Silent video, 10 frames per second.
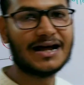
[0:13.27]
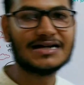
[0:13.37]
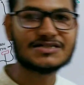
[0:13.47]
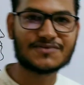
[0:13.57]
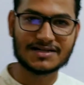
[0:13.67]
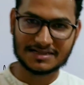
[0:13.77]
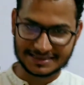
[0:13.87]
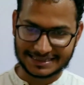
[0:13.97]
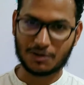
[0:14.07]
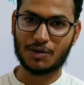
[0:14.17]
glands present
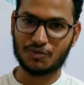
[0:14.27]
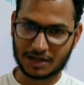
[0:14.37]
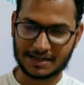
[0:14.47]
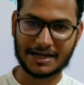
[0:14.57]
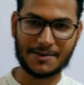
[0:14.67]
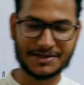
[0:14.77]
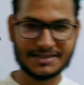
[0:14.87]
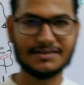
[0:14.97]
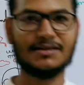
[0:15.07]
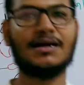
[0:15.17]
in our buccal
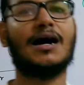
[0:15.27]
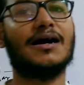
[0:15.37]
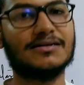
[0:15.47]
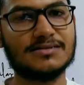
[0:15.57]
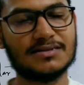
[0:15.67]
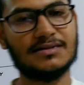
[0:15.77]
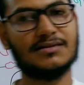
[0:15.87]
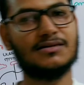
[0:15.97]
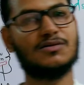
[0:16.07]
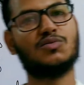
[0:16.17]
cavity and
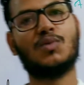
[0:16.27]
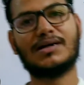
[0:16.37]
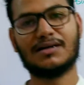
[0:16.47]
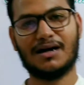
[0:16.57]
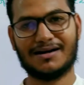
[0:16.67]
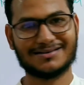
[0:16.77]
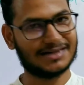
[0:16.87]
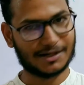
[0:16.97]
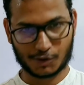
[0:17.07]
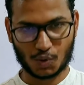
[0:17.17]
what are
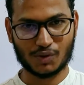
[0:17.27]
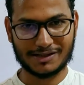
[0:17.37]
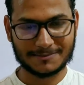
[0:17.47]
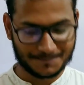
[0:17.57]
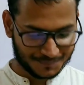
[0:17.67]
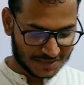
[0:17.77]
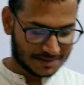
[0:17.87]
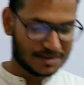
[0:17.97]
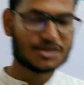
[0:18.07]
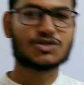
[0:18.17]
their role.
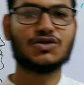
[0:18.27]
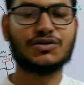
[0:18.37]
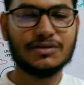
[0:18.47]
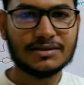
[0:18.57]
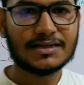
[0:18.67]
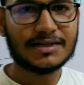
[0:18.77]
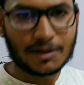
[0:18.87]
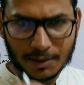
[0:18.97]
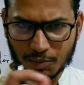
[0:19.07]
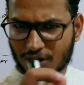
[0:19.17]
So in
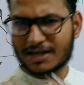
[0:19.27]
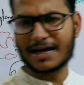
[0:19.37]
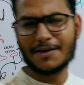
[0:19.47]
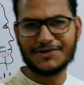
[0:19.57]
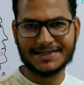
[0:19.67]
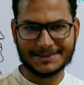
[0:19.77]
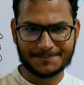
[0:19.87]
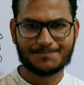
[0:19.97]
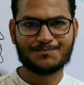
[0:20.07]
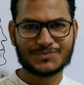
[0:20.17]
our buccal cavity
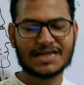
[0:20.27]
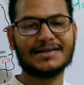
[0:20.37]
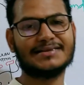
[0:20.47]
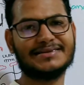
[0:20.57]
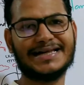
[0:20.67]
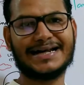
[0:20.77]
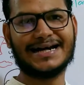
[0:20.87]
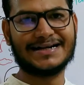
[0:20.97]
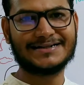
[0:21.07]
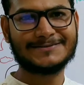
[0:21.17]
there
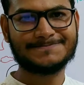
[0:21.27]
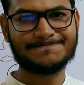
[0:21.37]
are